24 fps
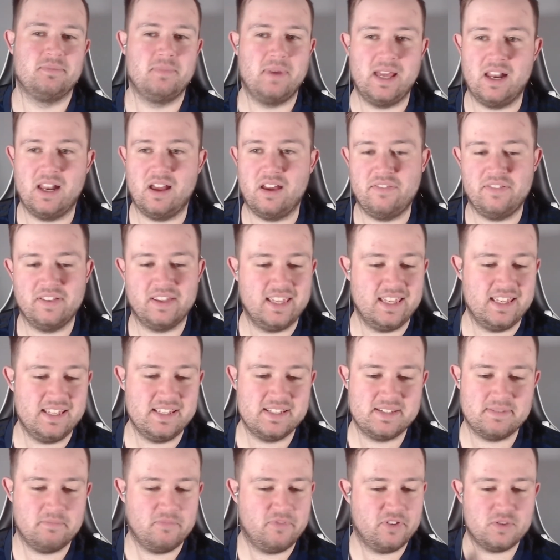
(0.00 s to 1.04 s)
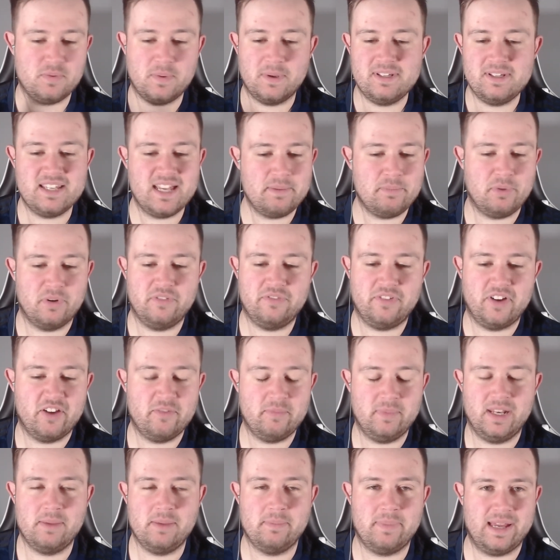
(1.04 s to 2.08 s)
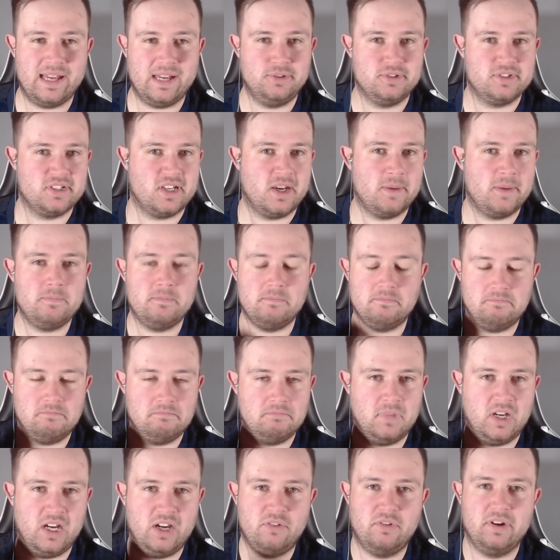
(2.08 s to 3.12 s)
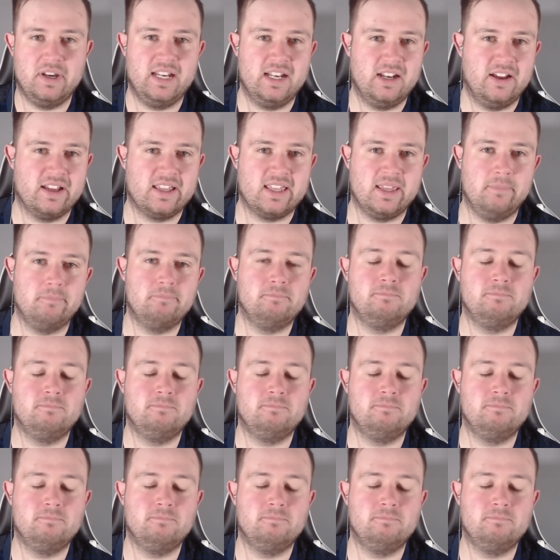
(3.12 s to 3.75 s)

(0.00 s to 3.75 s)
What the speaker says: And I think he's £8.5 million. I really like him.